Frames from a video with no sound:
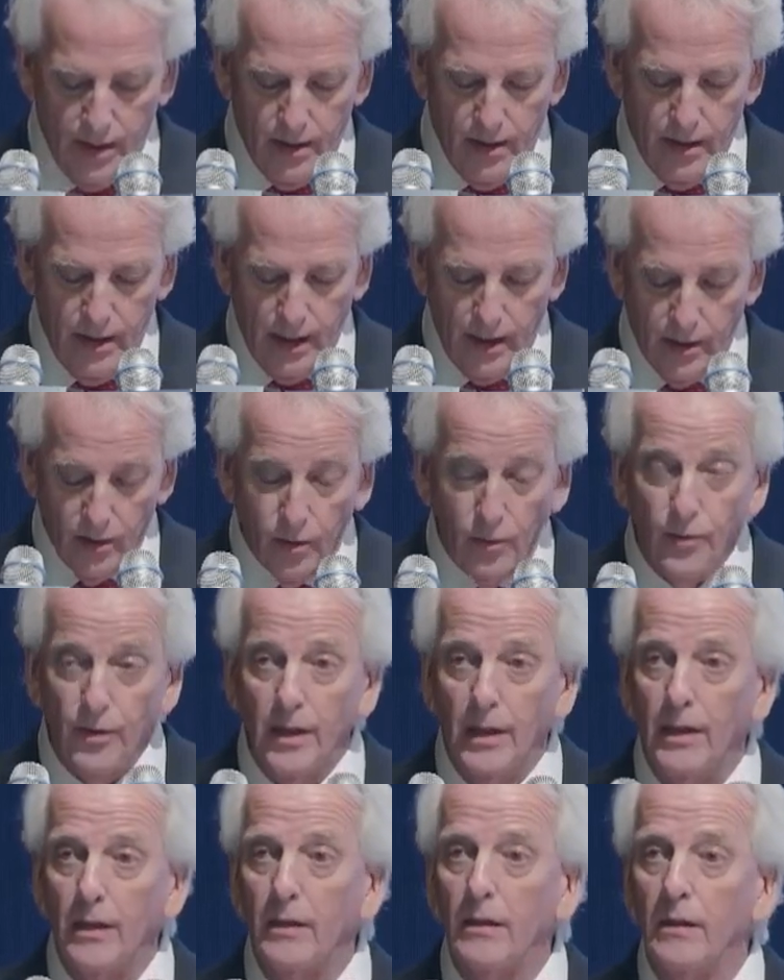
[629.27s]

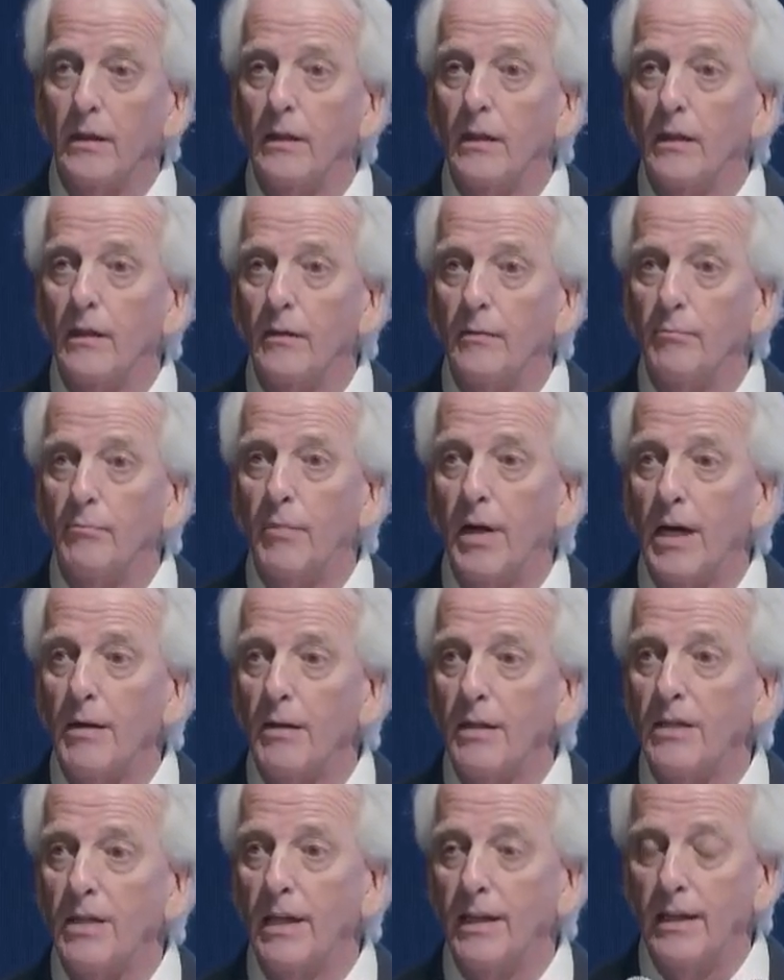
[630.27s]
including by
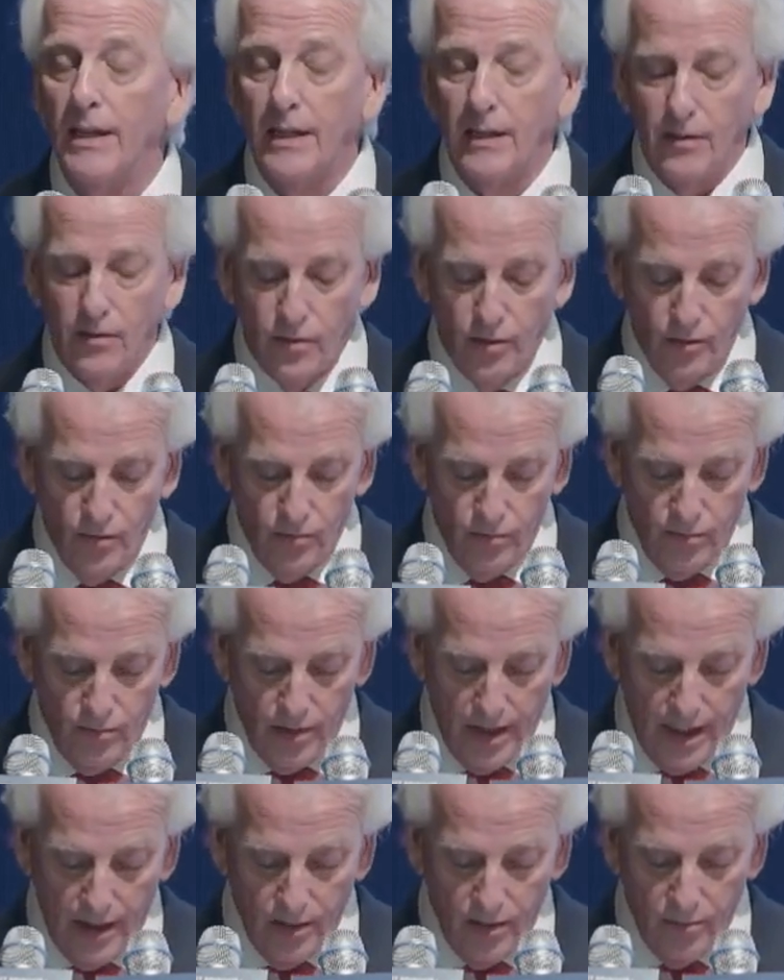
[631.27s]
attending two
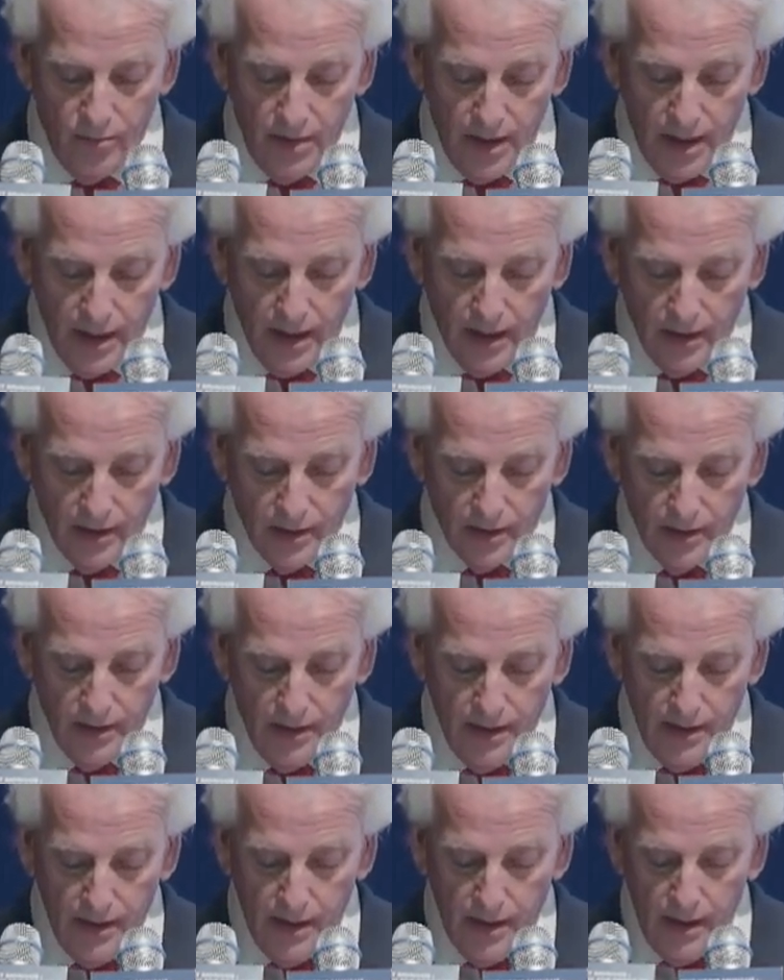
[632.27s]
NATO meetings.
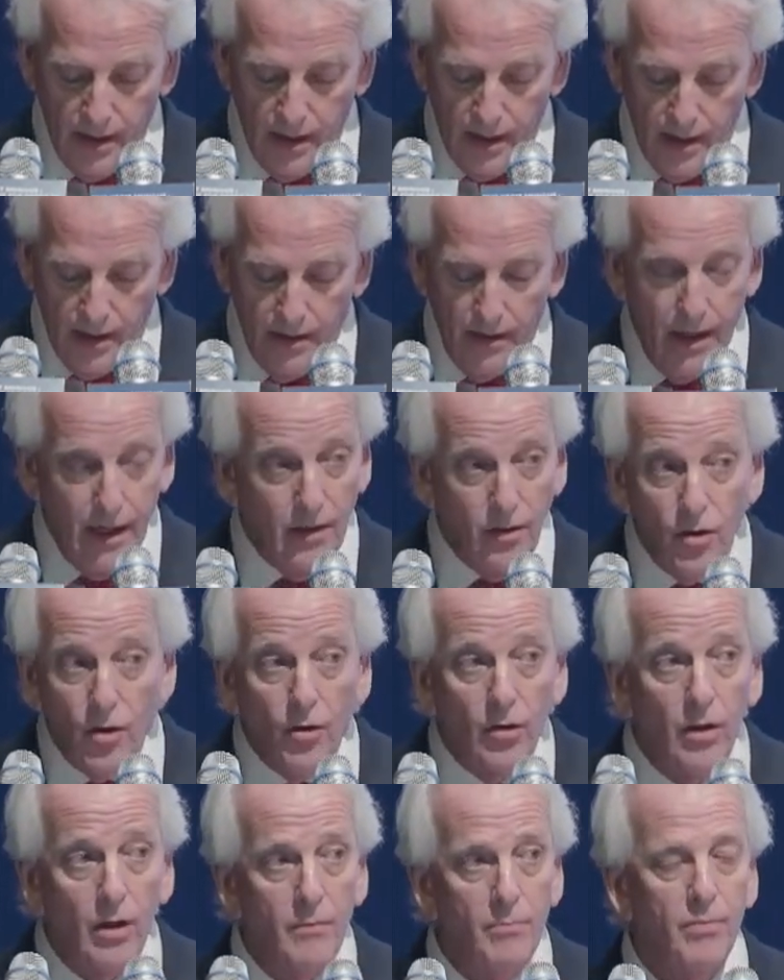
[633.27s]
In
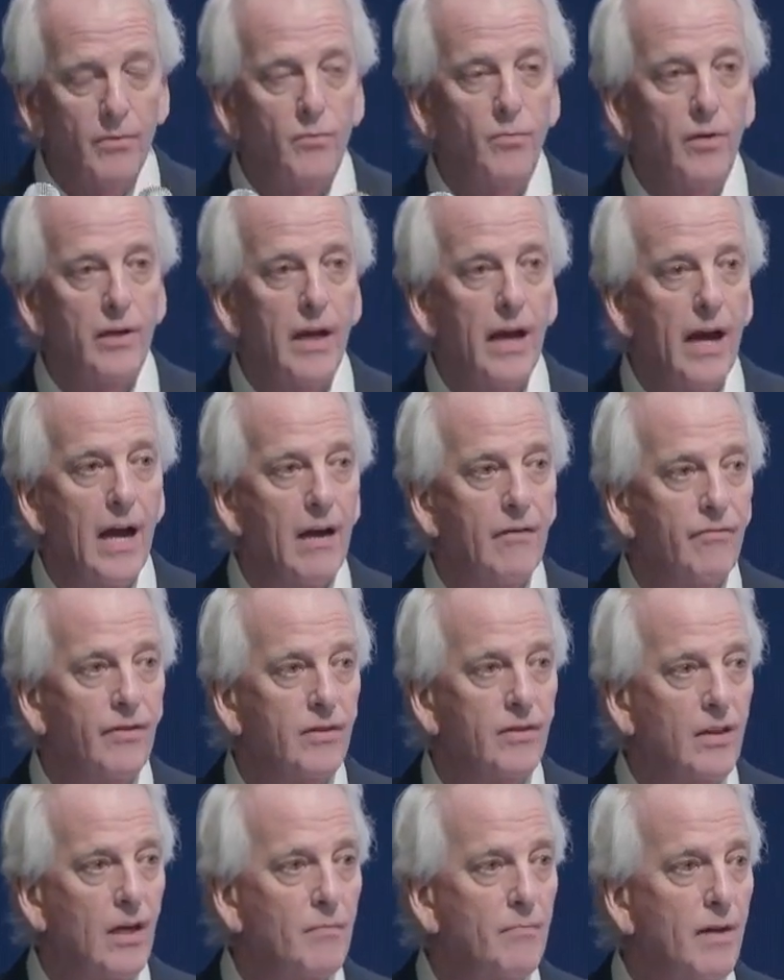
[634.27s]
Europe, we have,
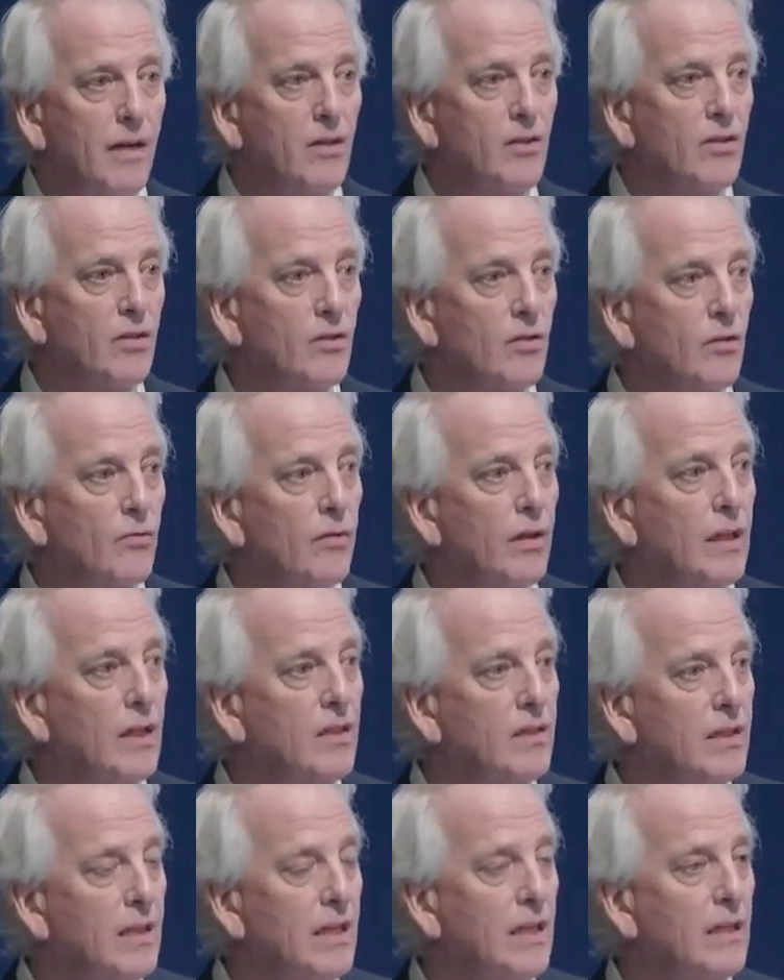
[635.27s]
as I mentioned, already
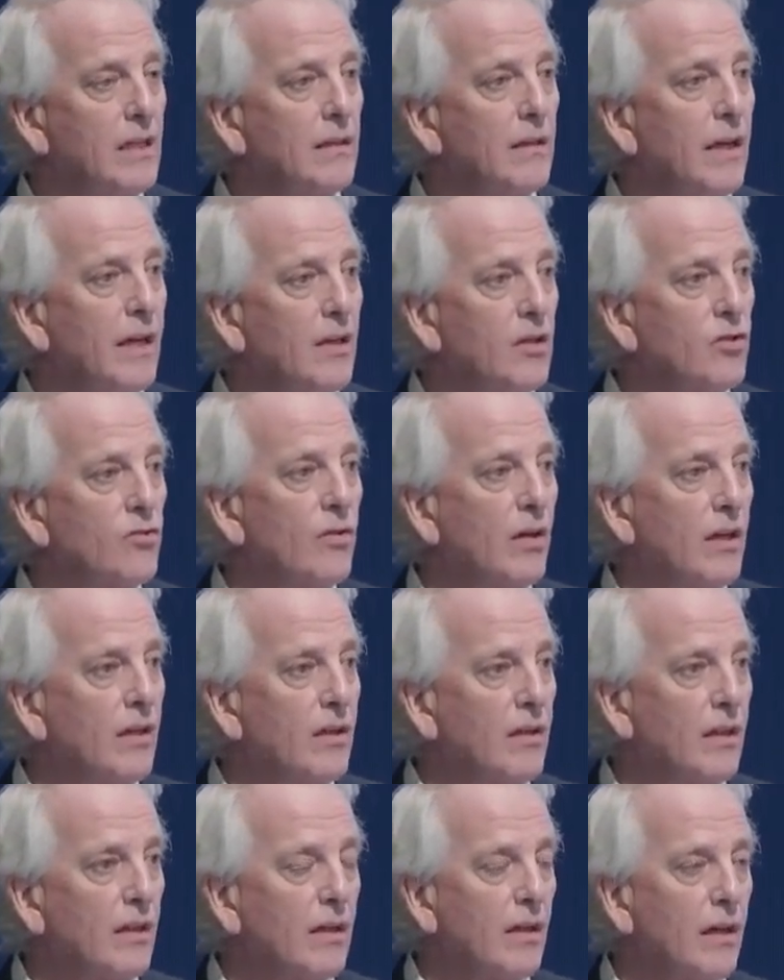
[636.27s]
seen a
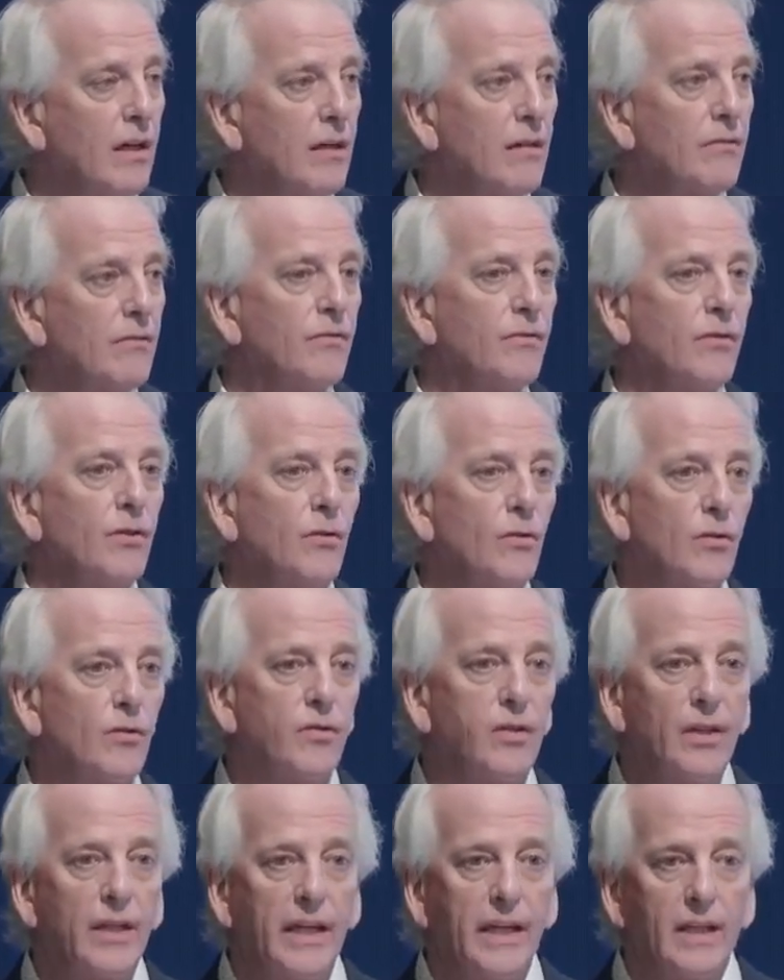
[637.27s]
strengthening of the
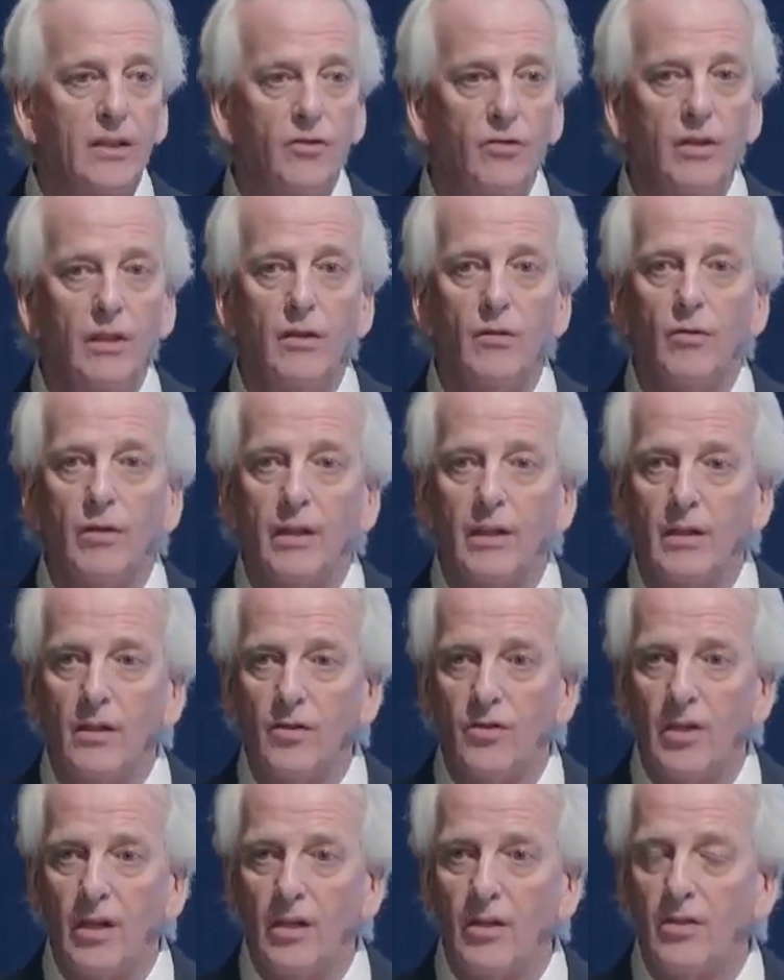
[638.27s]
North Atlantic Treaty
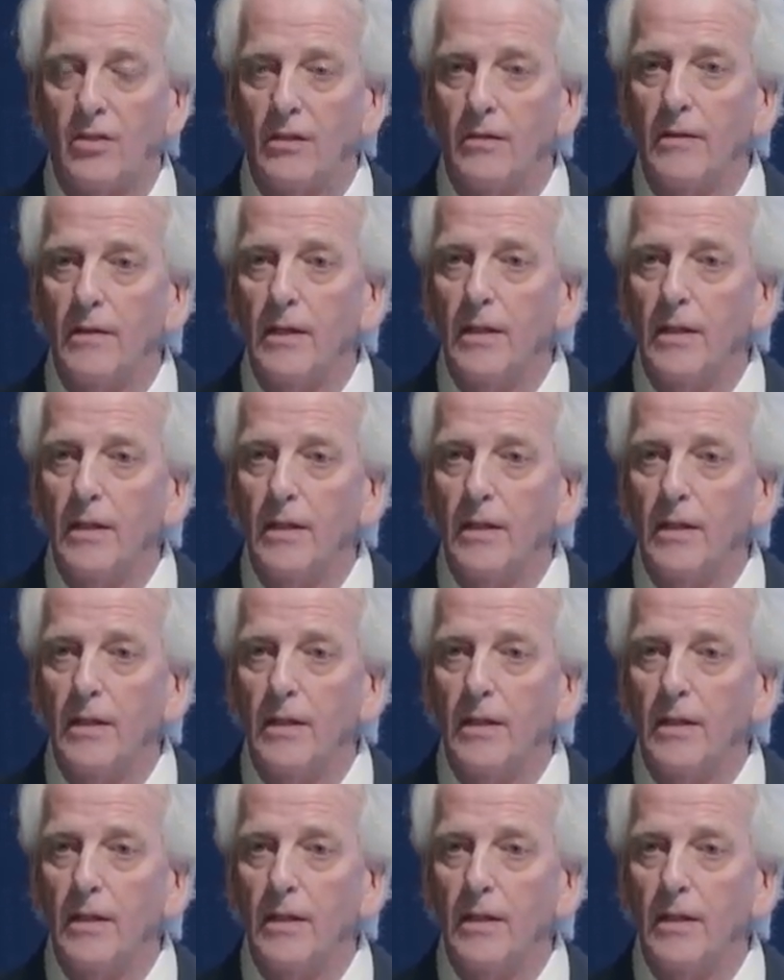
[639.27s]
Organization,